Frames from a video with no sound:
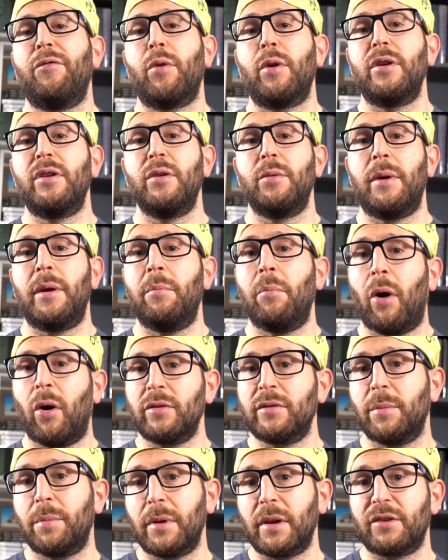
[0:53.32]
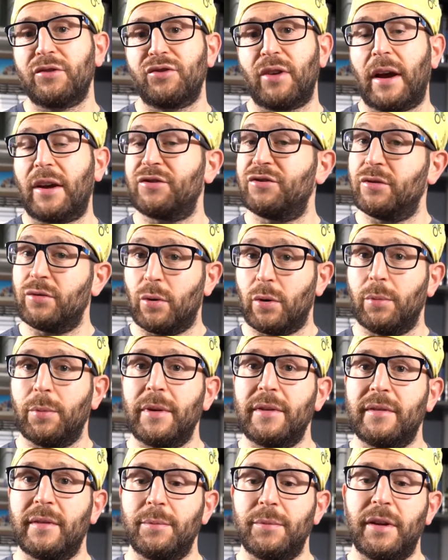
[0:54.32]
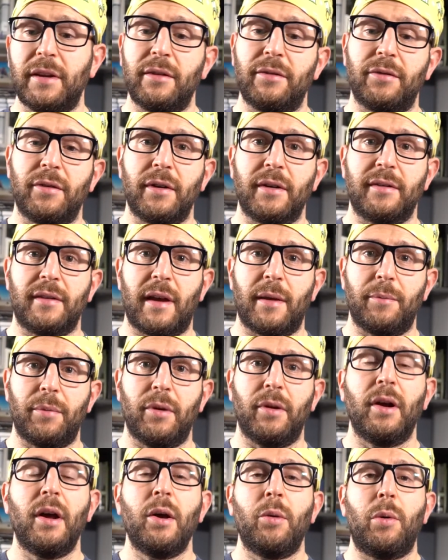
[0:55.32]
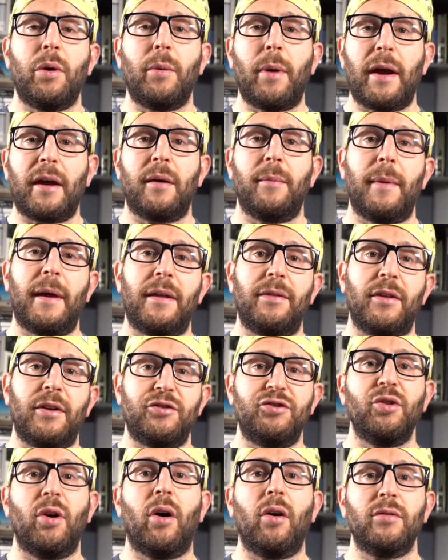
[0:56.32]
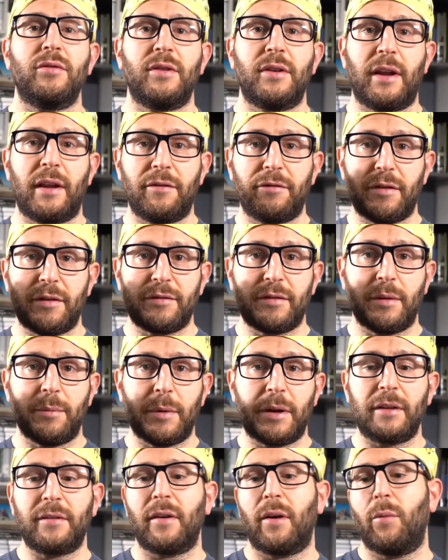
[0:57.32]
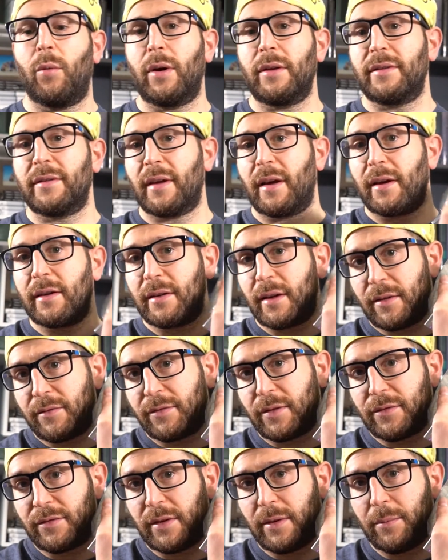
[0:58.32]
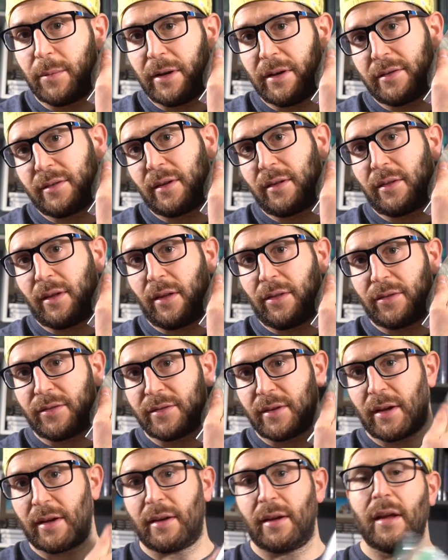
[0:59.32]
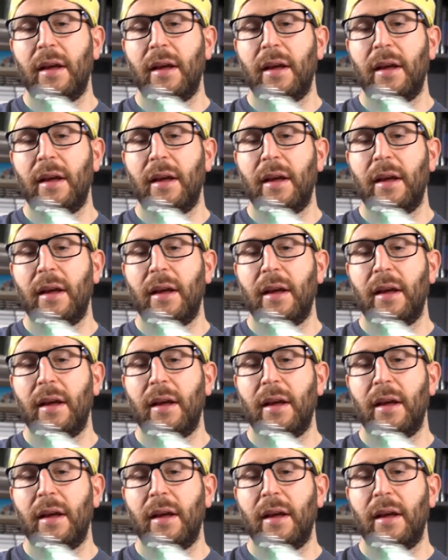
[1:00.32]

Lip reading: we're doing multiple extractions or wisdom teeth, for example, we recommend that you alternate 15 minutes on one side and 15 minutes on the other side.